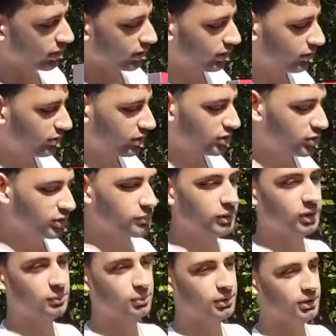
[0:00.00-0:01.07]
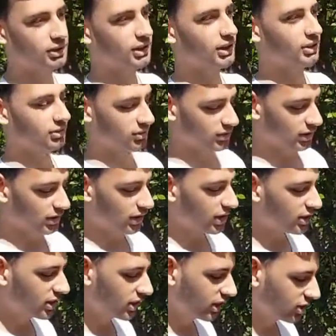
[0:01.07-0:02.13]
because I showed the PowerPoint in class and I
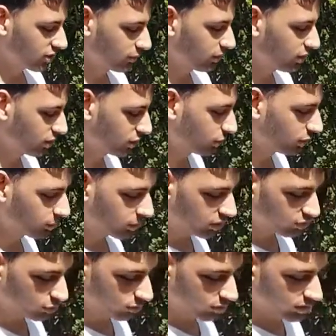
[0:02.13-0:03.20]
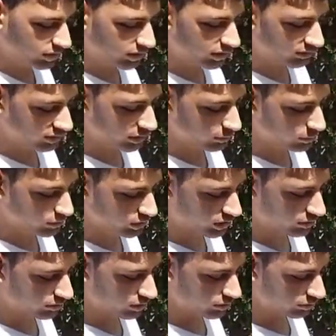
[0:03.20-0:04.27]
didn't get to really show the Mars rover in class how it
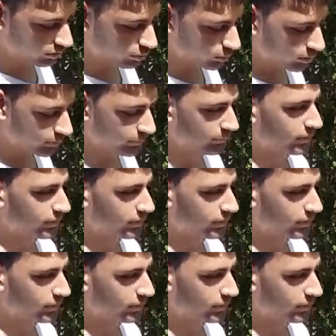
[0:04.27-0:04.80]
drives on the floor.